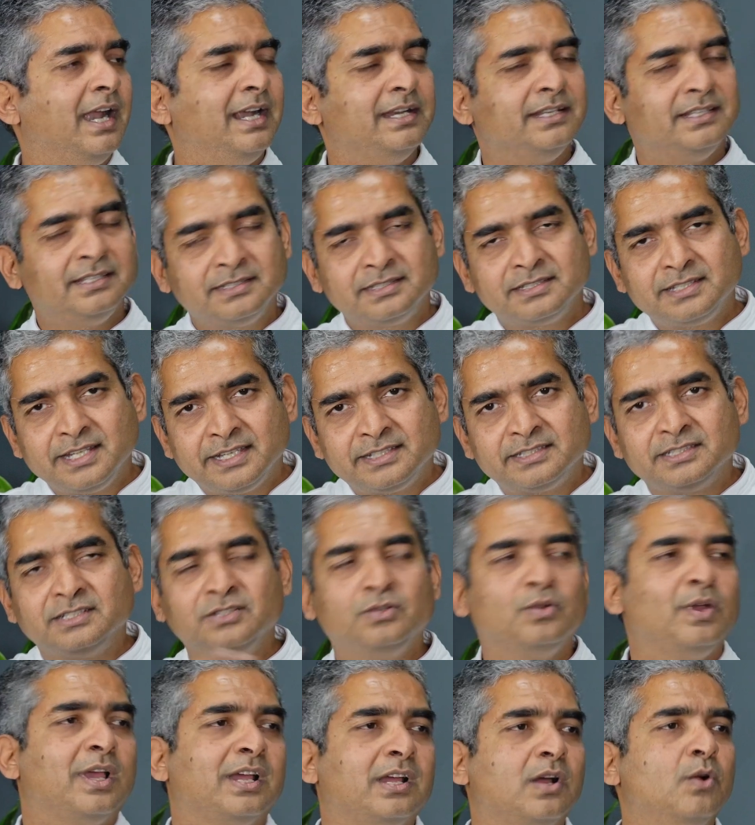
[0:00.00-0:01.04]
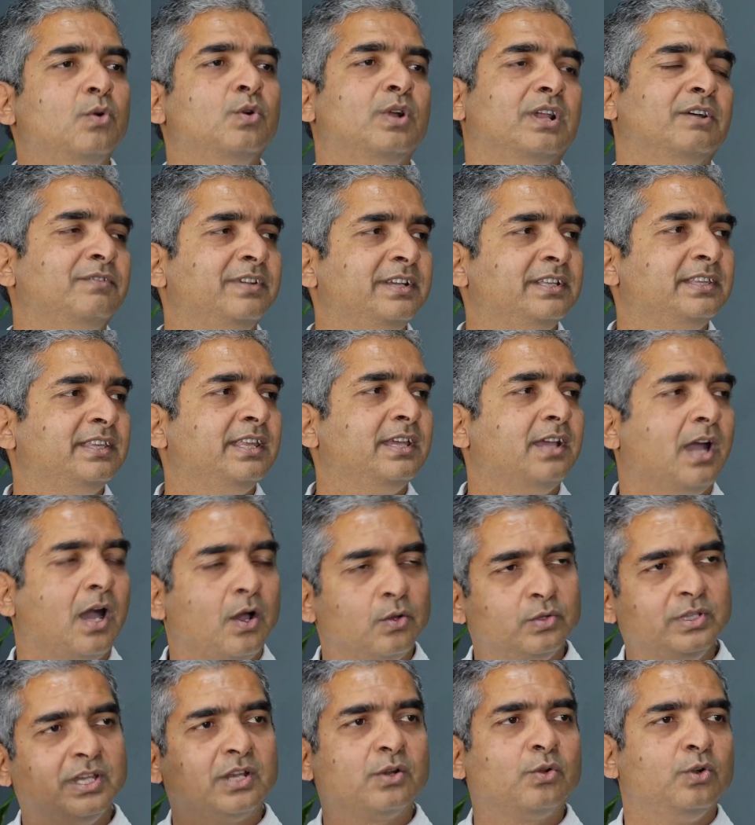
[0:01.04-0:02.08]
And this takes into account everything, how
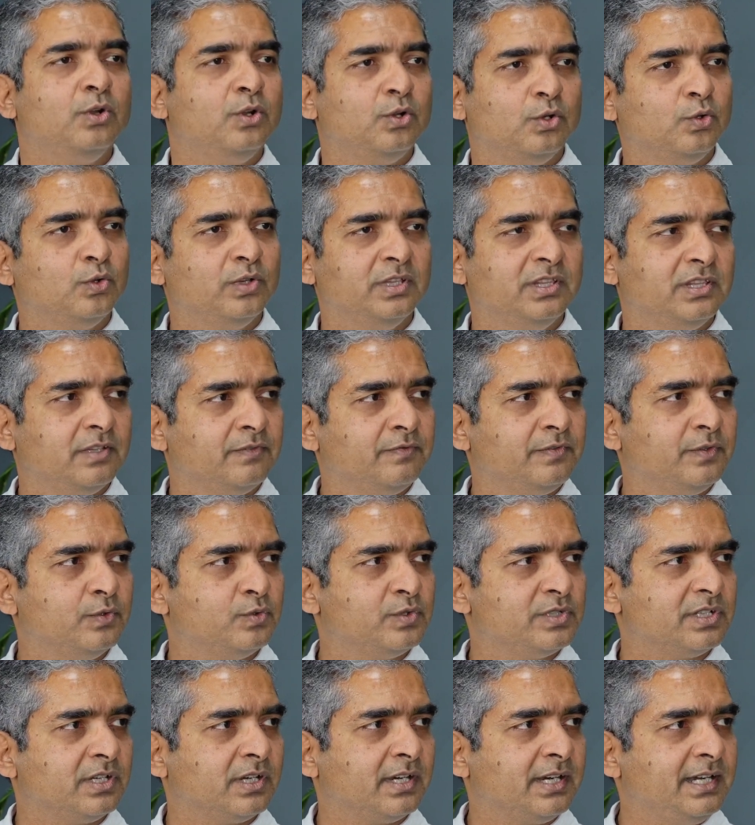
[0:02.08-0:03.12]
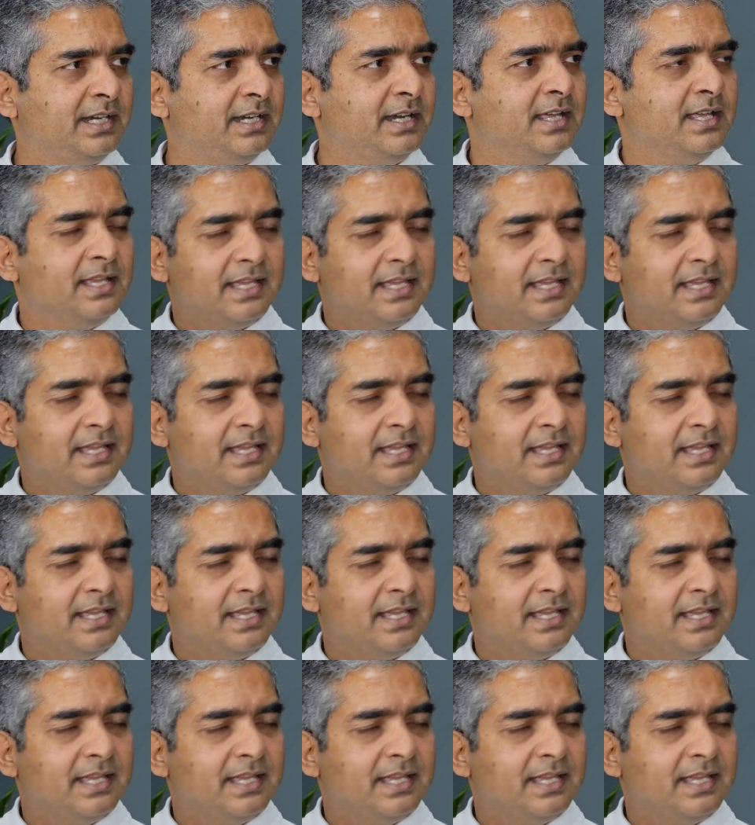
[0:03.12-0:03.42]
they're going to do in the future, right?